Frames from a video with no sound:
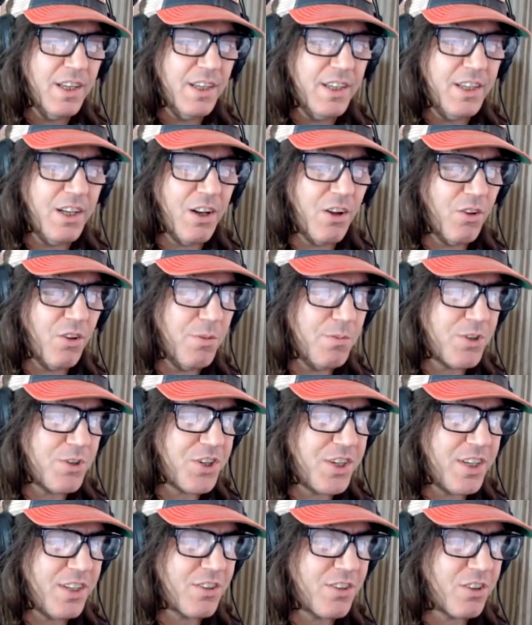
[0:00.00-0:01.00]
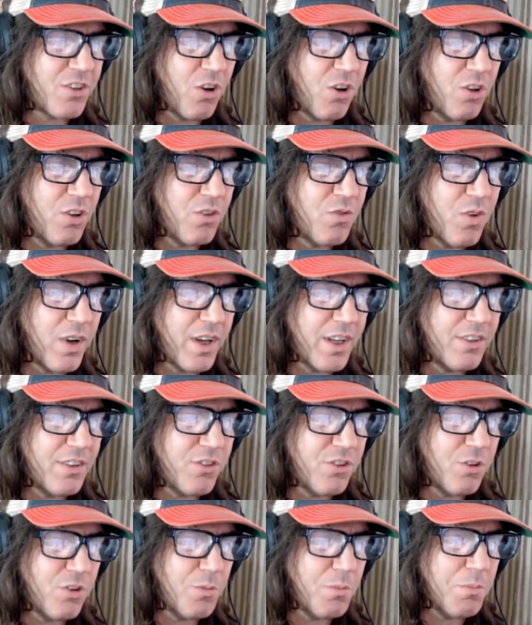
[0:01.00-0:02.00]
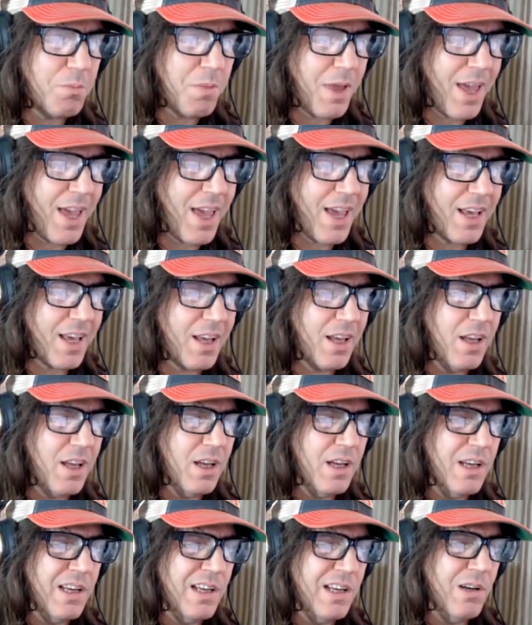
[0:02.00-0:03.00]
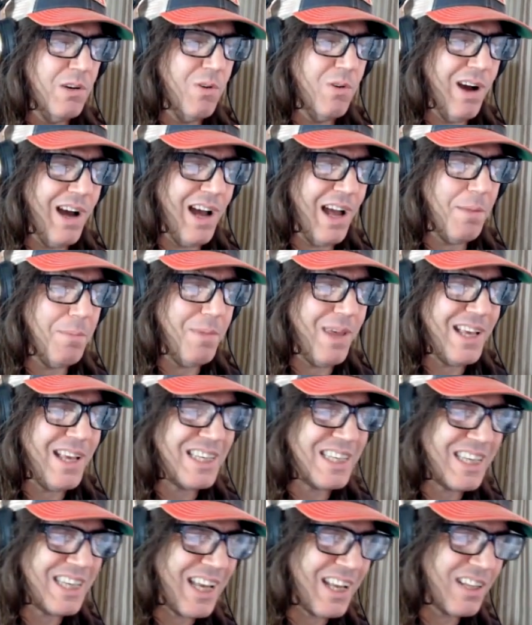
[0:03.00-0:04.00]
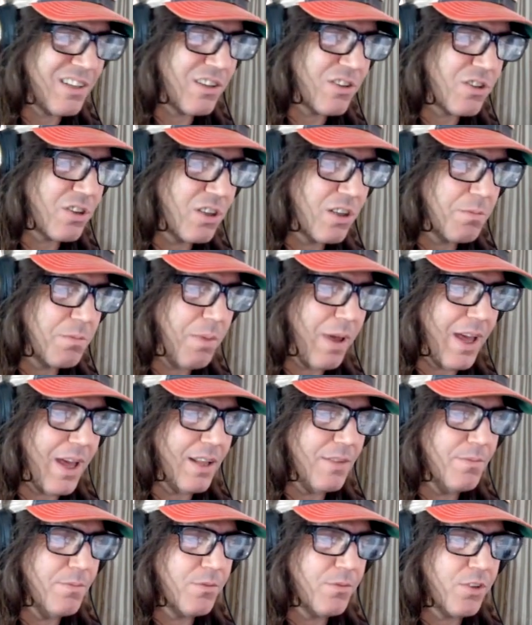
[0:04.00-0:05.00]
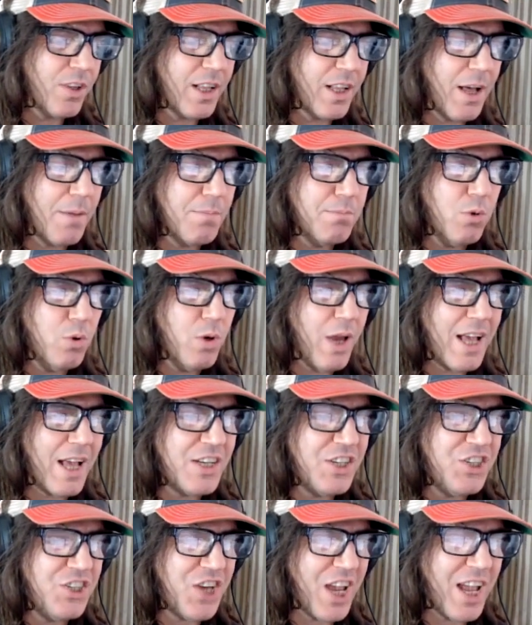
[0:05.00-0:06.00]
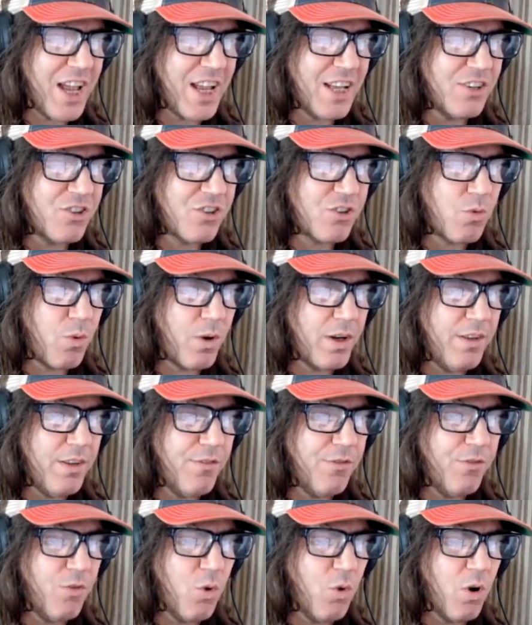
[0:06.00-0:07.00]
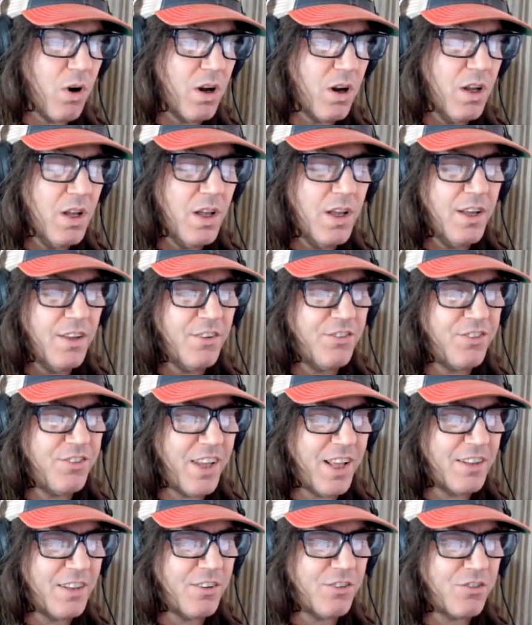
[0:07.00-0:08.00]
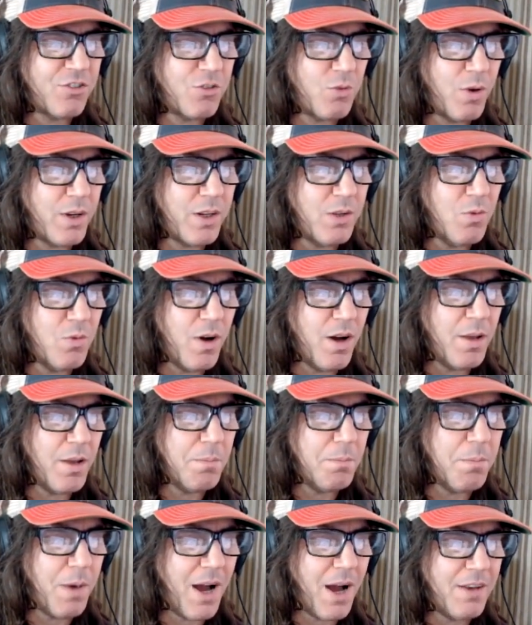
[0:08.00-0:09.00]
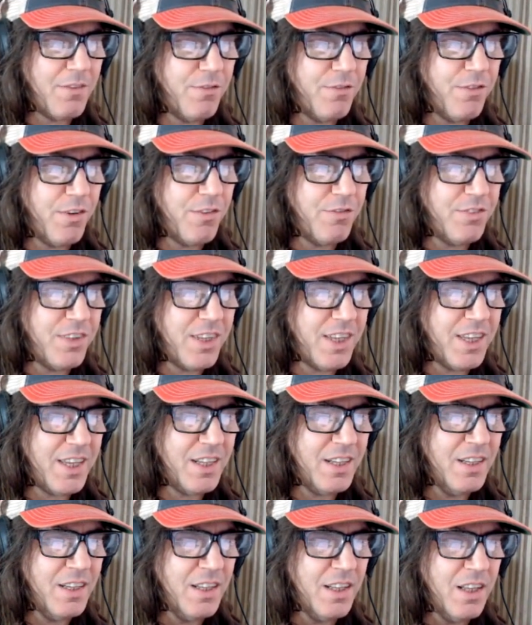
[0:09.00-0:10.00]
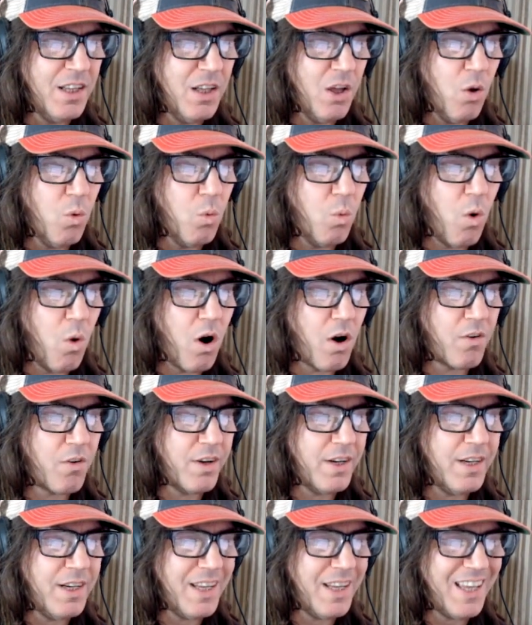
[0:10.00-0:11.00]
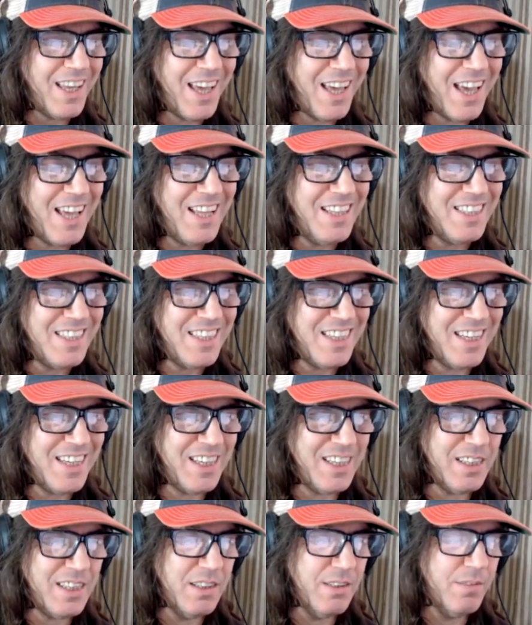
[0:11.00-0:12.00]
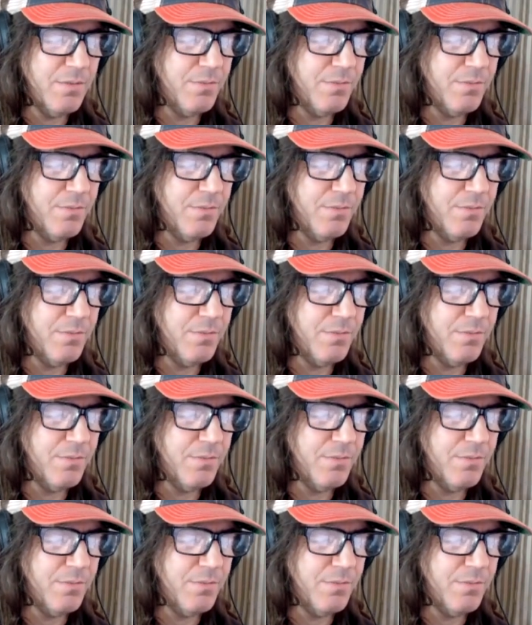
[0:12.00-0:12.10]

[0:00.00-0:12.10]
you know, the machines are totally rigged to make, wow, make Sanders look bad. So they got Buttigieg twenty-four, Sanders twenty-one, Biden fifteen, Warren eighteen,